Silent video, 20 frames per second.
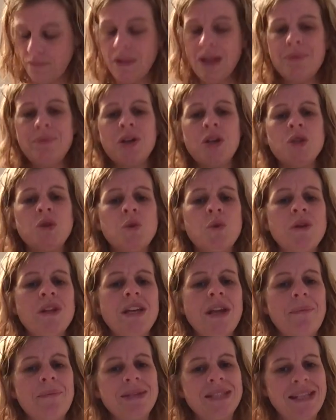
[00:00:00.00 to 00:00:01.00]
because all the
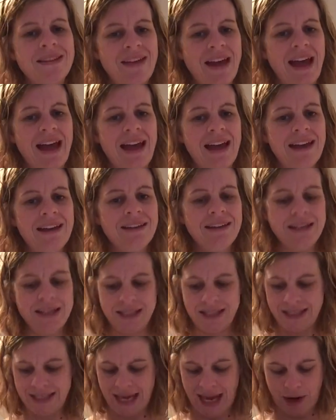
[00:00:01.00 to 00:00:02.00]
numbers are there
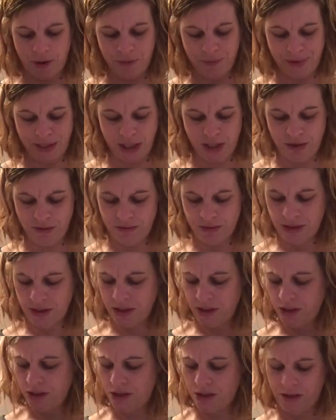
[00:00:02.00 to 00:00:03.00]
to help you,
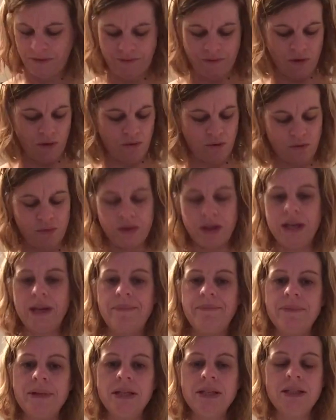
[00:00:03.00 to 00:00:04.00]
so you've got all the
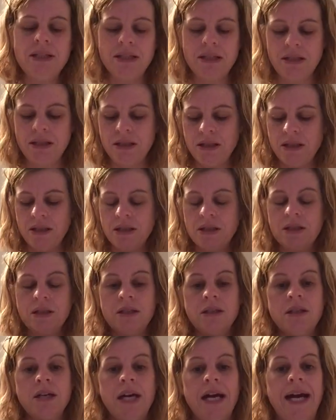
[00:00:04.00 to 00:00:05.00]
numbers.
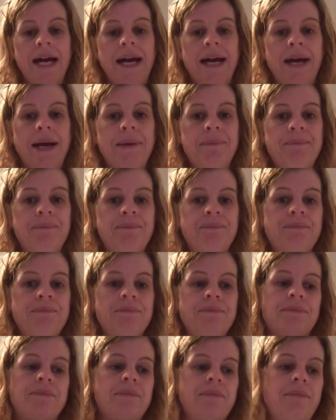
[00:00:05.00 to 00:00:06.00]

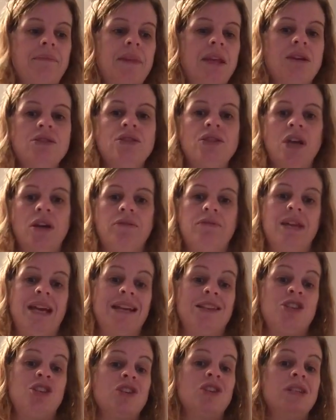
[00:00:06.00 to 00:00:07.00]
So
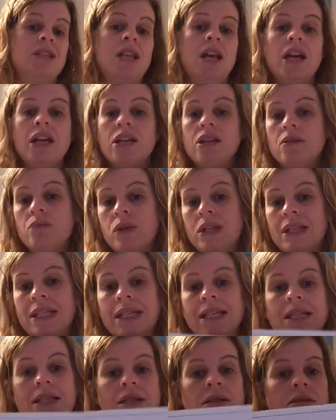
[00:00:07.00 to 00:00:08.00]
just like we
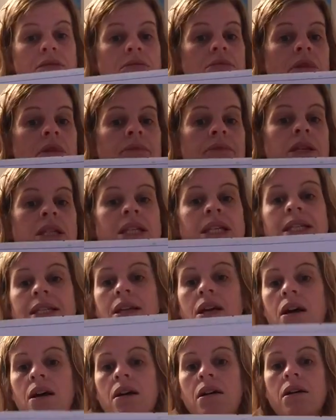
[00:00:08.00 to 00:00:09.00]
did when we did
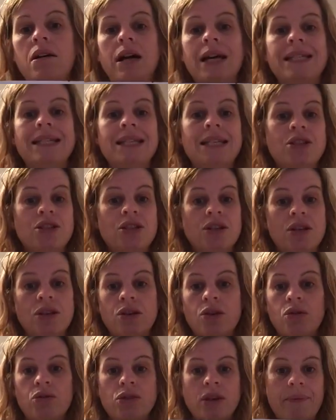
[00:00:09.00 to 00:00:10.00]
our addition
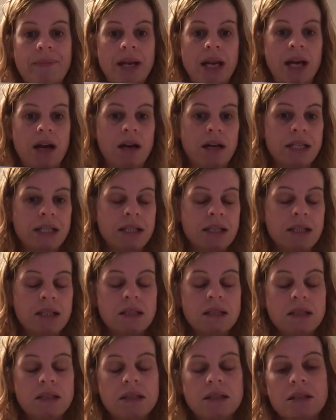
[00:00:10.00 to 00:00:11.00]
on number lines,
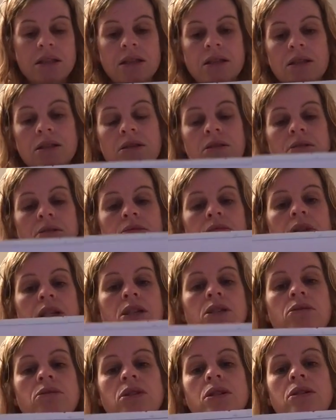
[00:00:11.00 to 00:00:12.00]
when
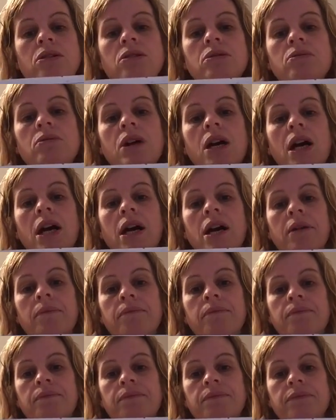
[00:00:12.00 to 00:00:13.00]
you do
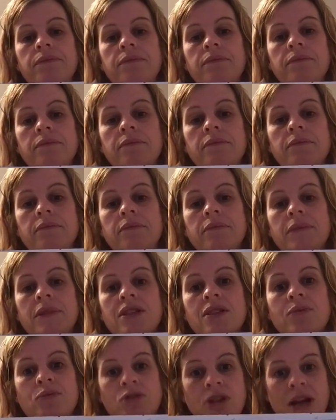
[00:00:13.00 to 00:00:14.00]

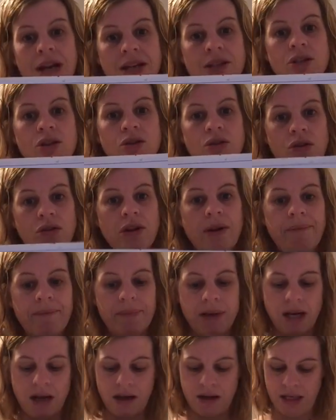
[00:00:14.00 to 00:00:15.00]
subtraction on number
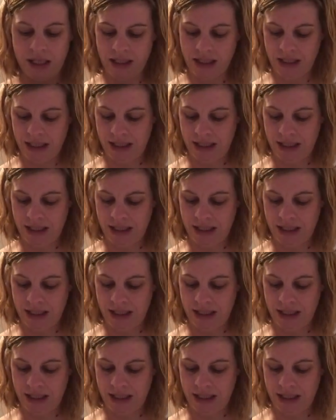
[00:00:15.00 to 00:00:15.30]
lines,